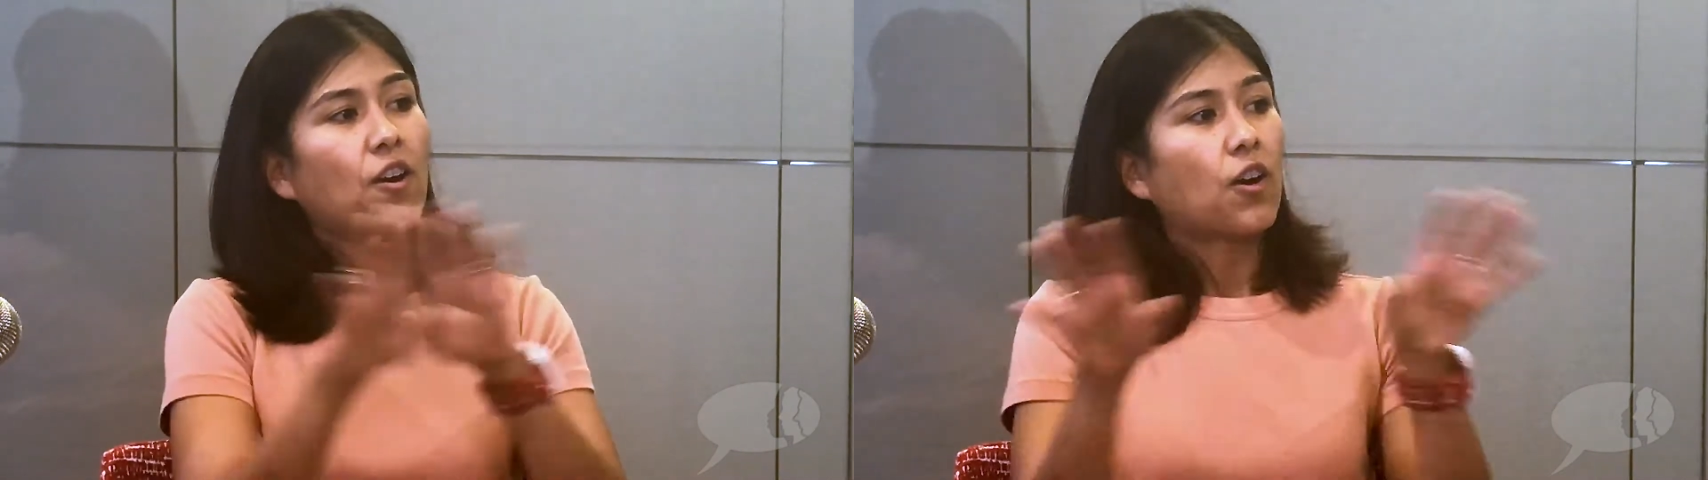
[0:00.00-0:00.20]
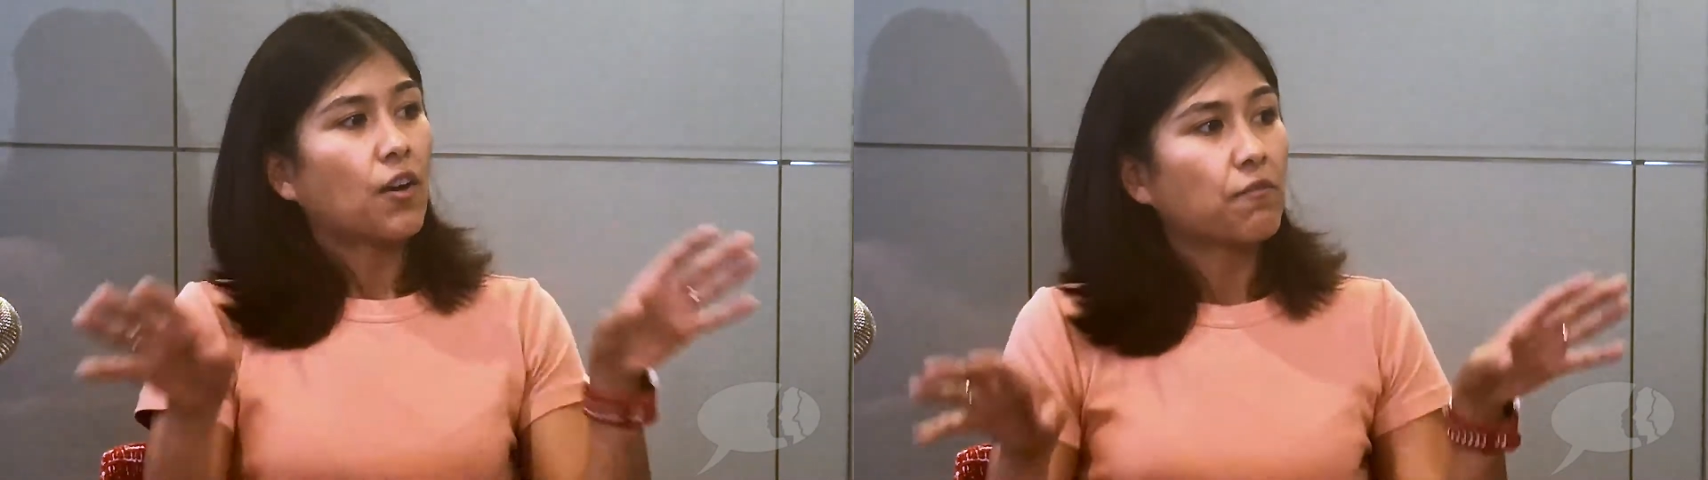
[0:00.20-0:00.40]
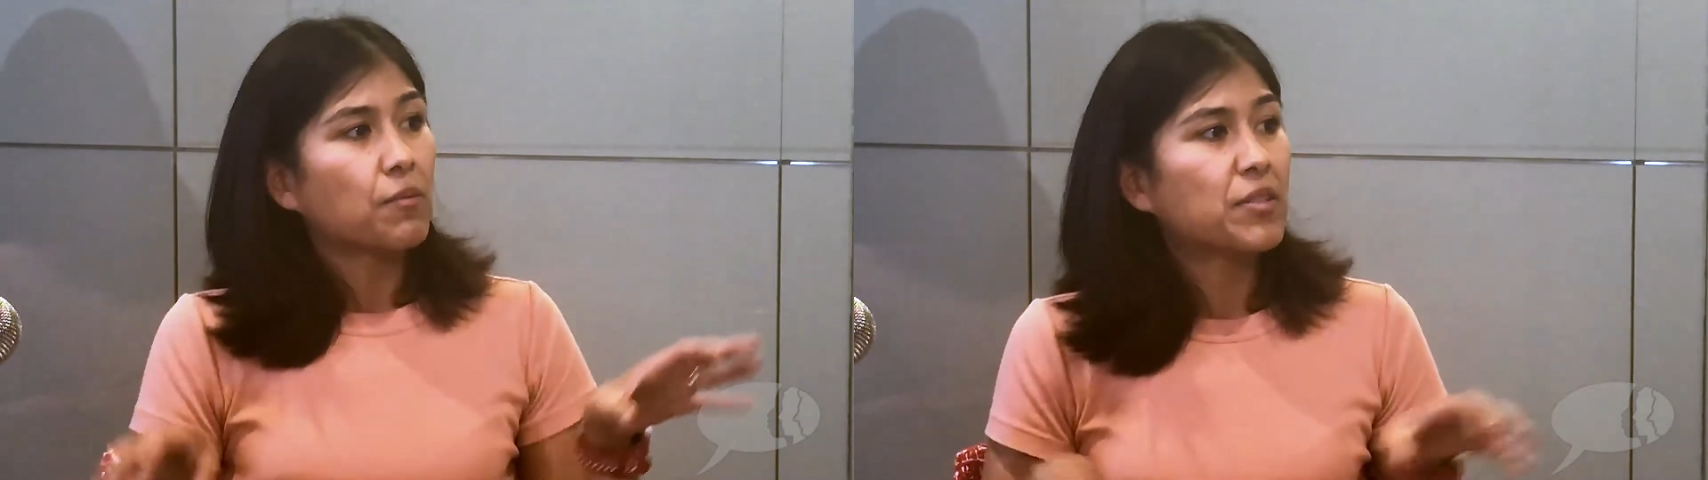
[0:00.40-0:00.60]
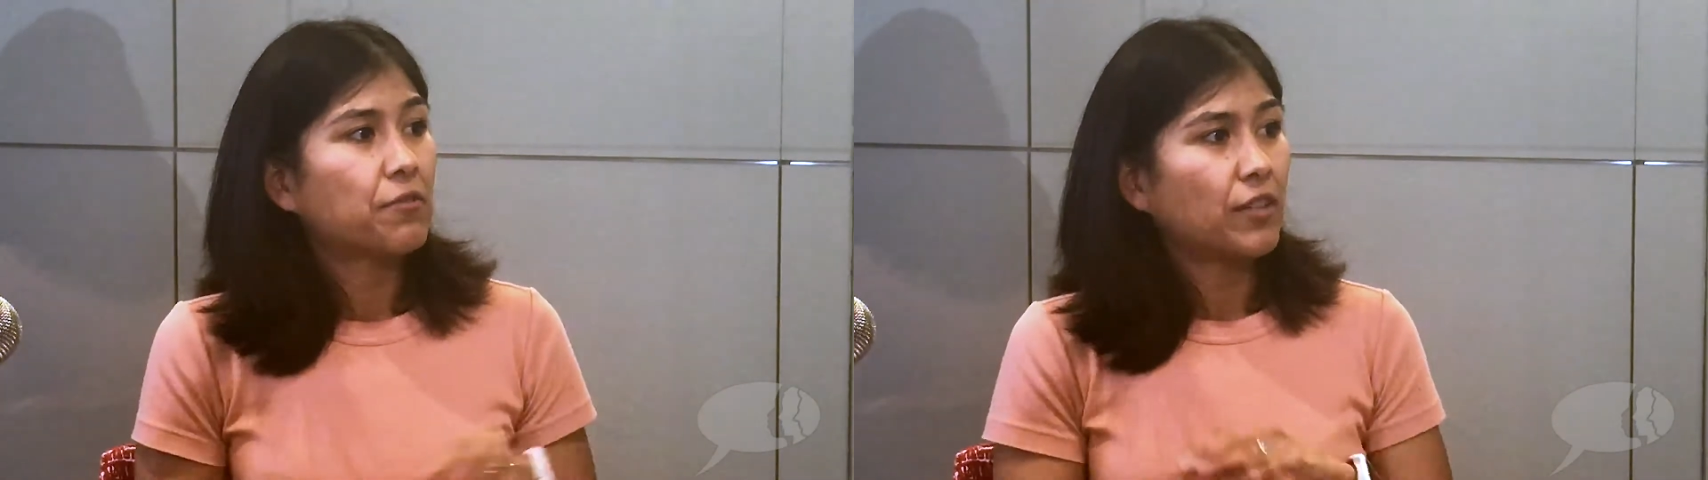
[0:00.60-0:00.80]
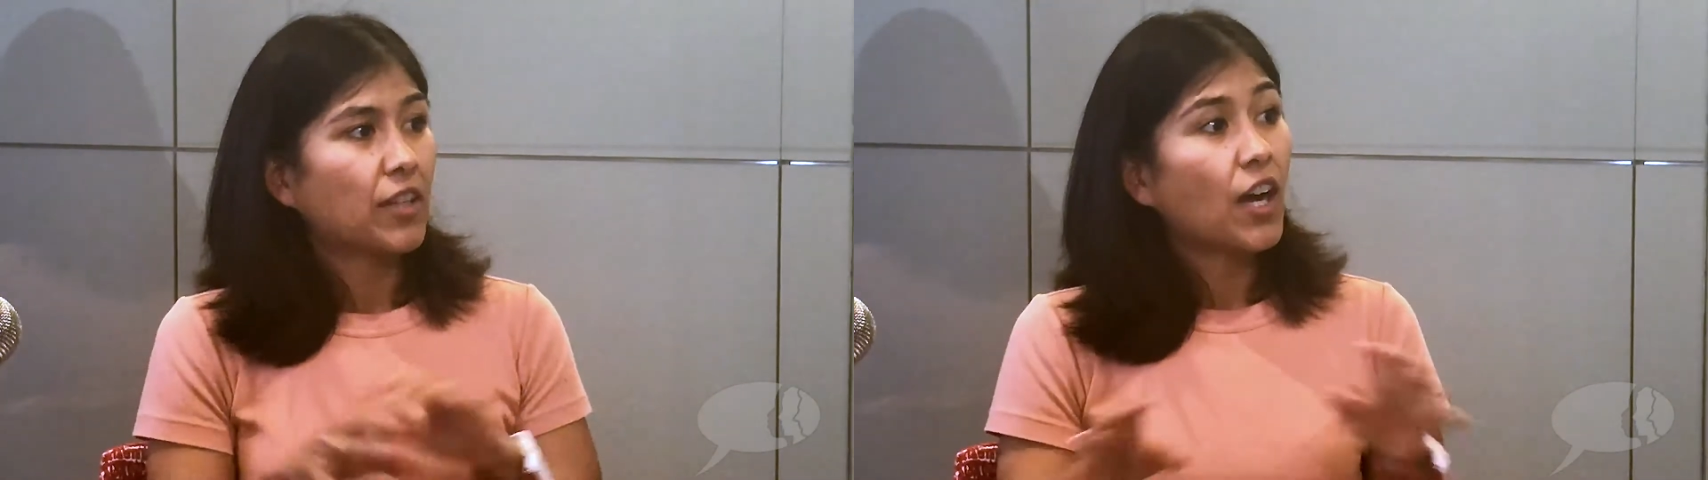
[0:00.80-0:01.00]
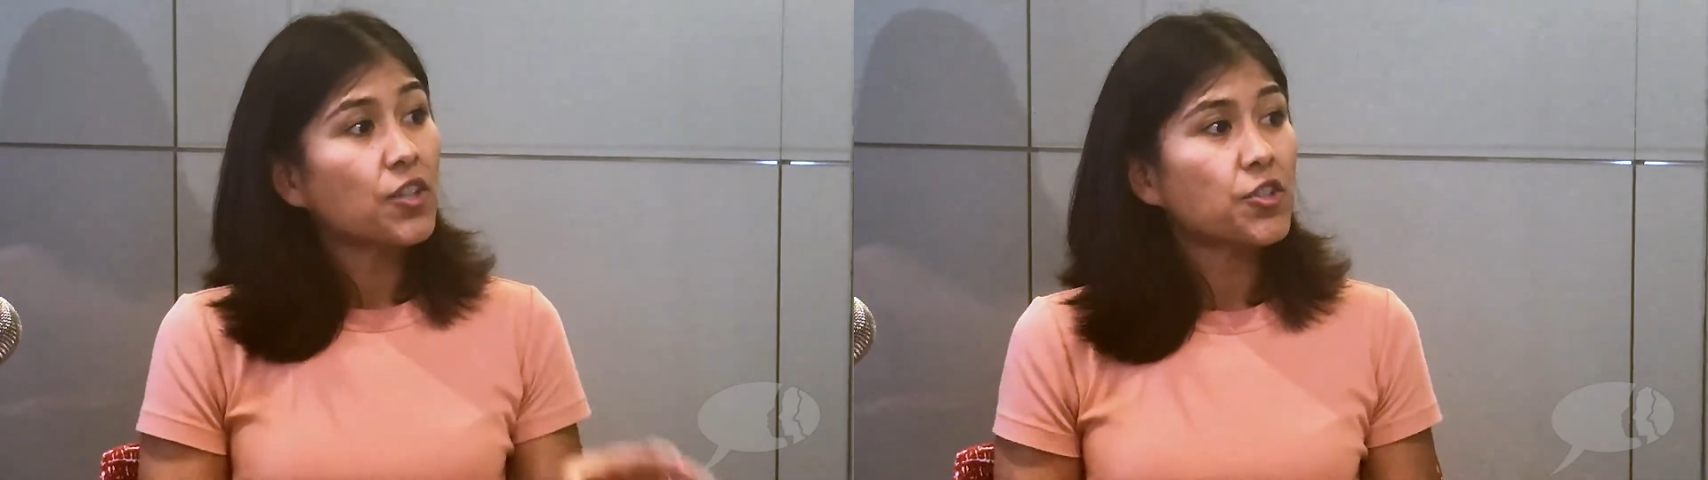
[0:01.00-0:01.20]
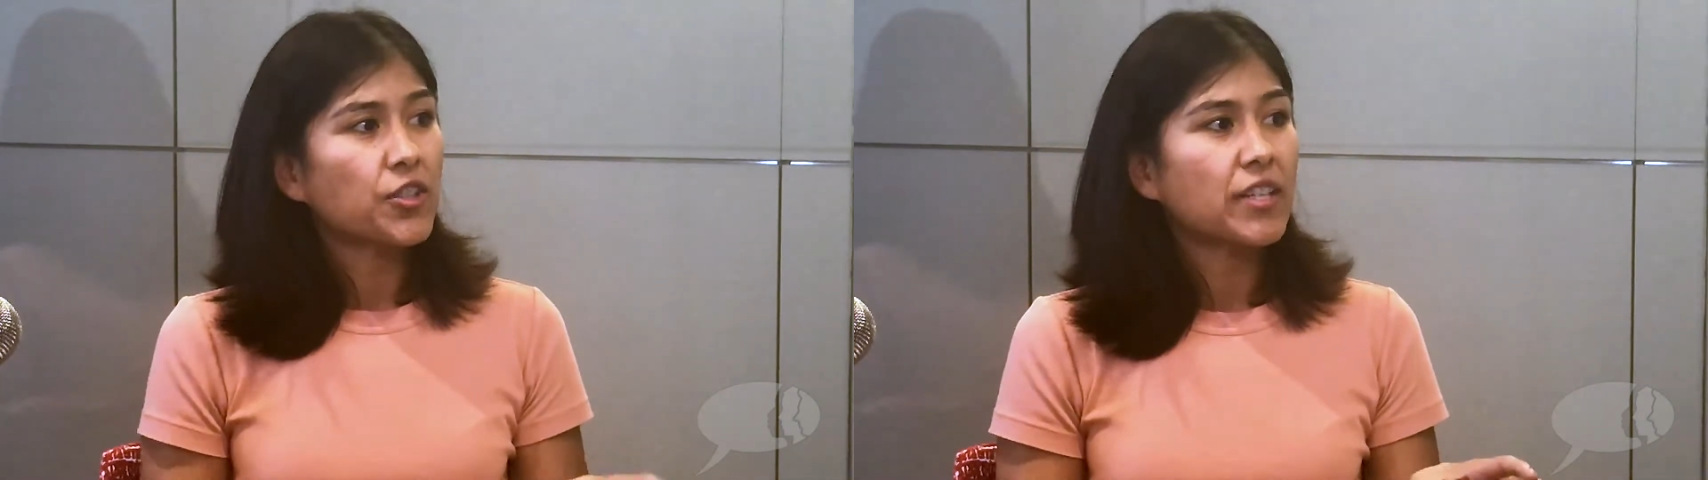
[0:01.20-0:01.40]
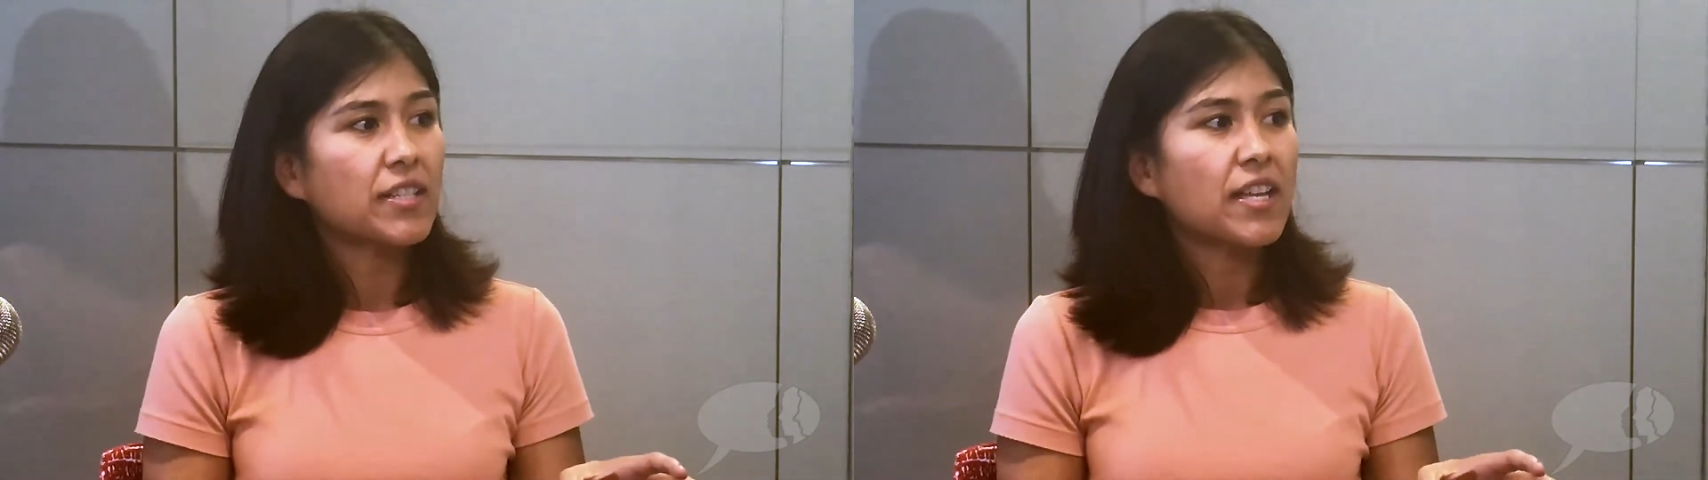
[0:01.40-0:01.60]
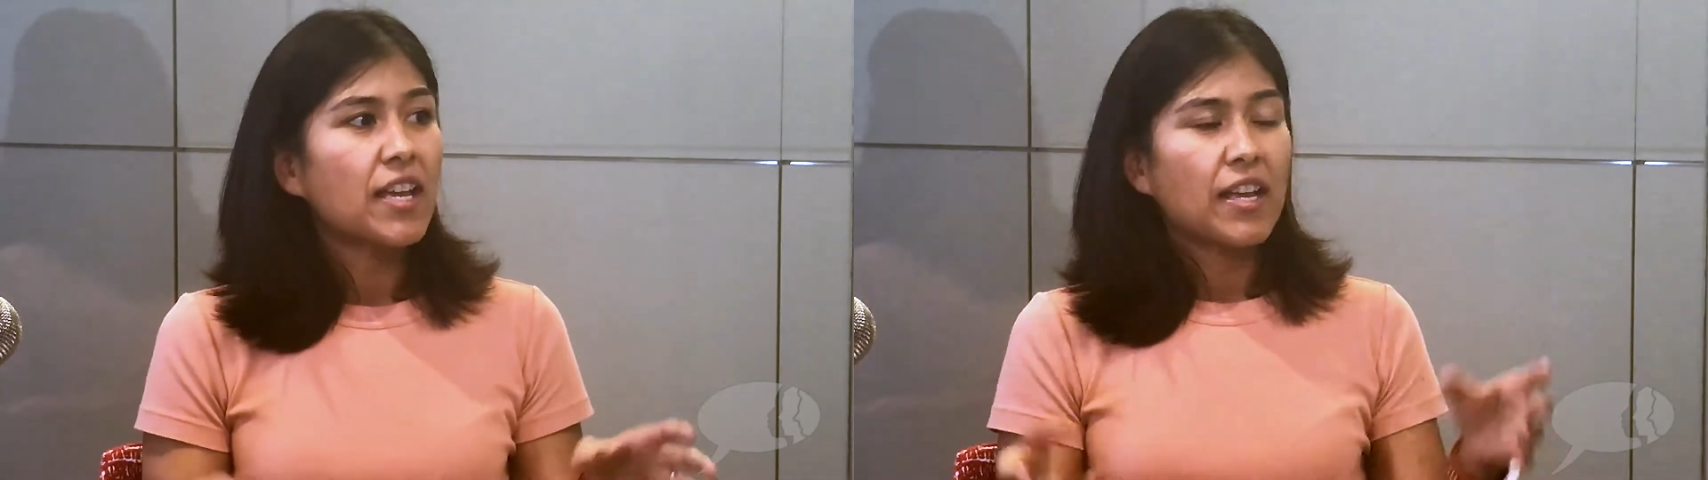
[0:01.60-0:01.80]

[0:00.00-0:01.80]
are from different countries,